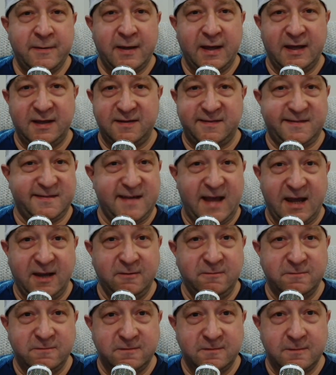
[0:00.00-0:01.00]
It's
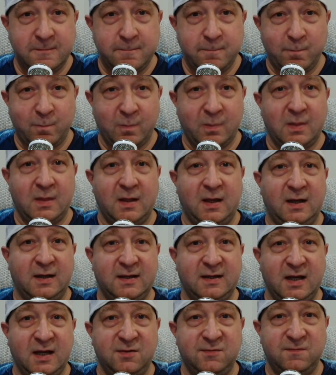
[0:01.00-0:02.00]
safe, I
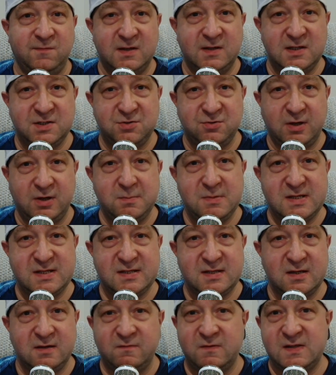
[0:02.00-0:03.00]
guess, for the streaming
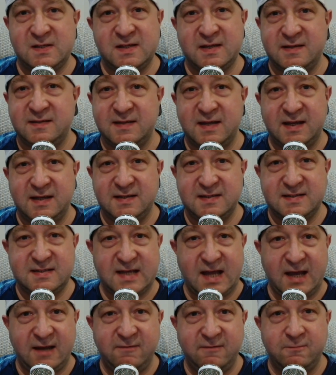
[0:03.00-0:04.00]
services. It's
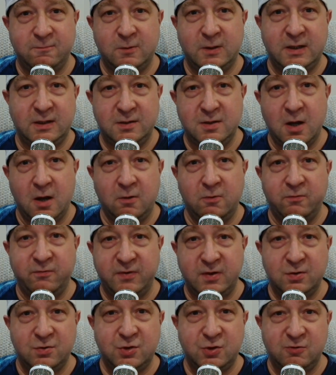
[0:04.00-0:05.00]
safe. We know
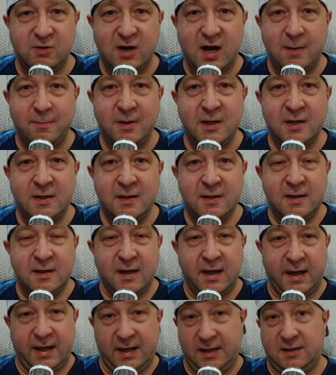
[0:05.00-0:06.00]
Futurama.
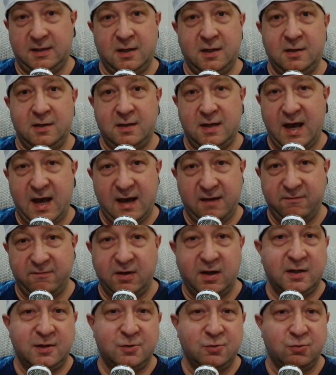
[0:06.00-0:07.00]
It can have
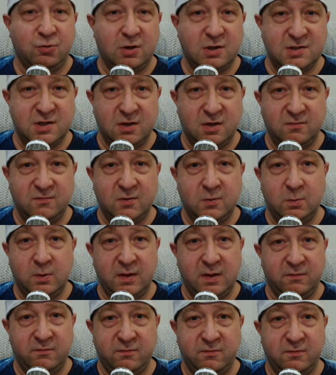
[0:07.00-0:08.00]
a crossover
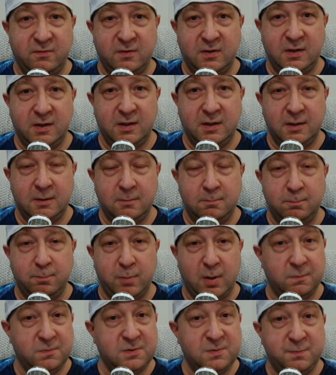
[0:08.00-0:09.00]
with
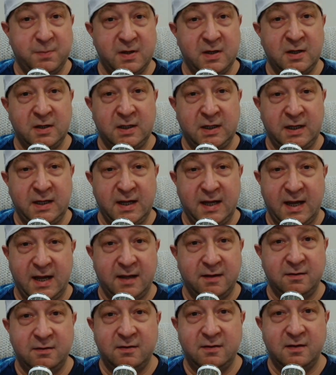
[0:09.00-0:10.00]
Bob's Burger
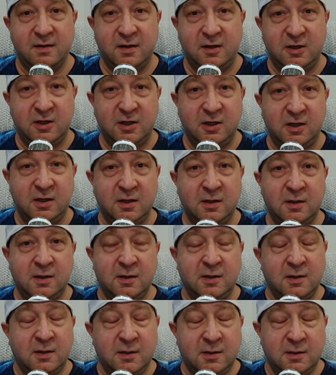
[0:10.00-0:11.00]
and
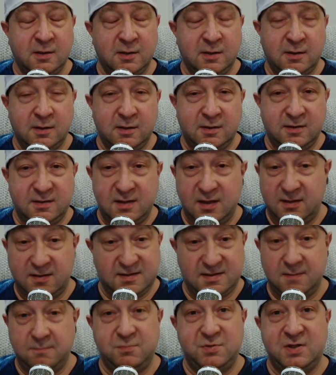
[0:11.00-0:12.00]
The
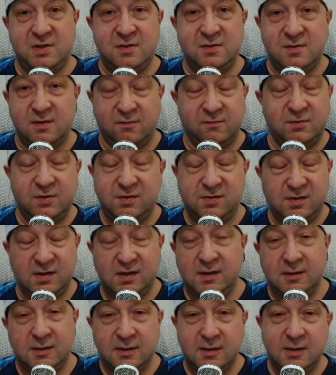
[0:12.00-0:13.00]
Simpsons, obviously.